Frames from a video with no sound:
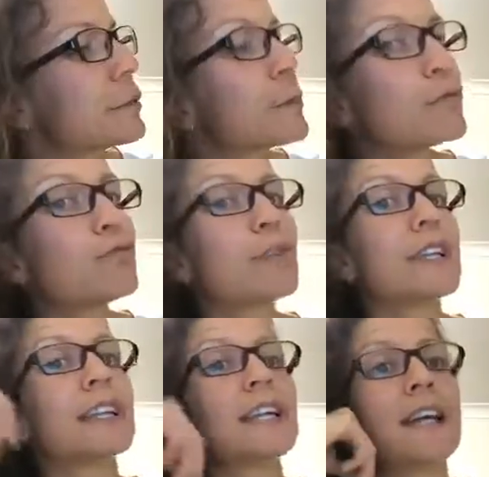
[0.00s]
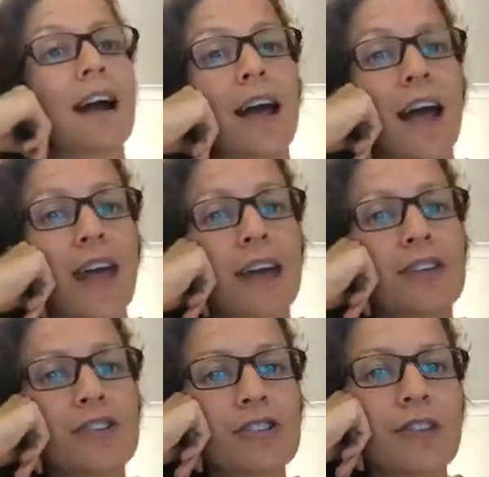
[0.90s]
from a really young
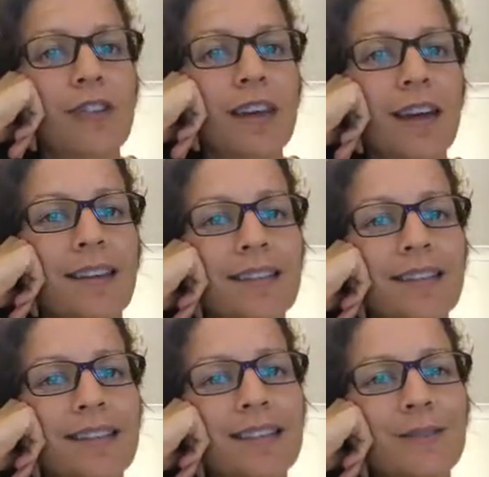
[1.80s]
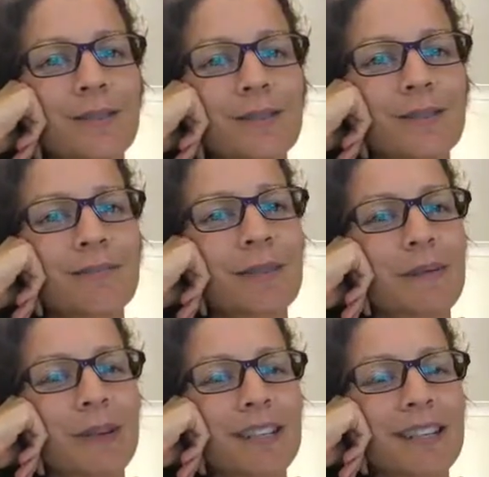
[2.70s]
age that's awesome.
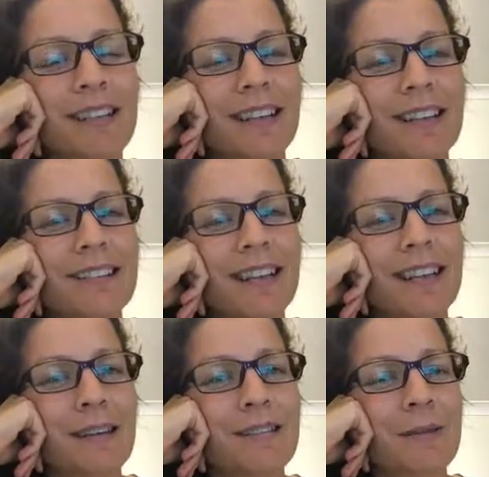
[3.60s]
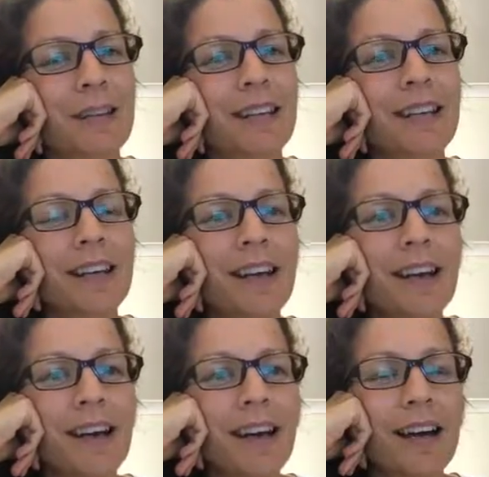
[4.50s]
I'm glad to hear that, Joanne.
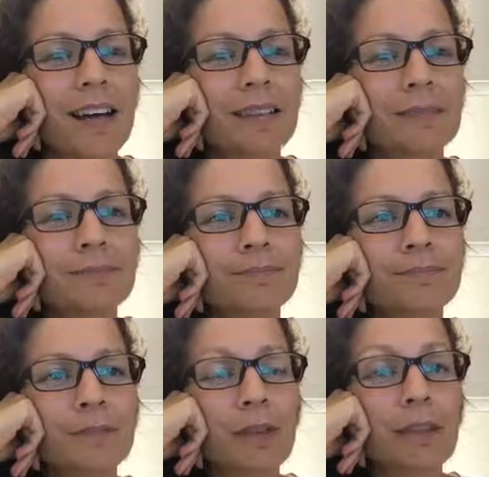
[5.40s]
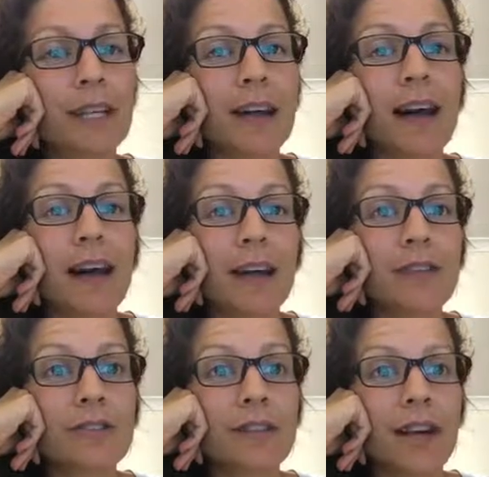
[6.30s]
A really young
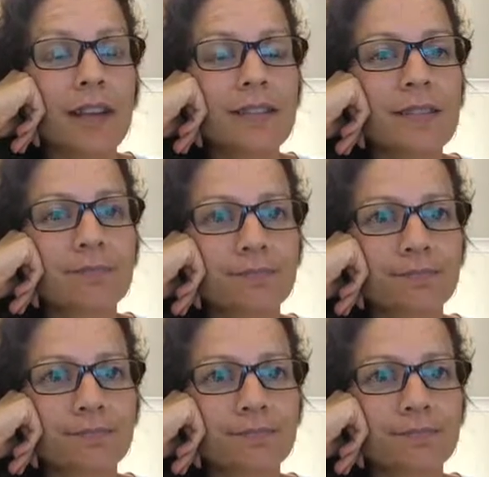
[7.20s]
age that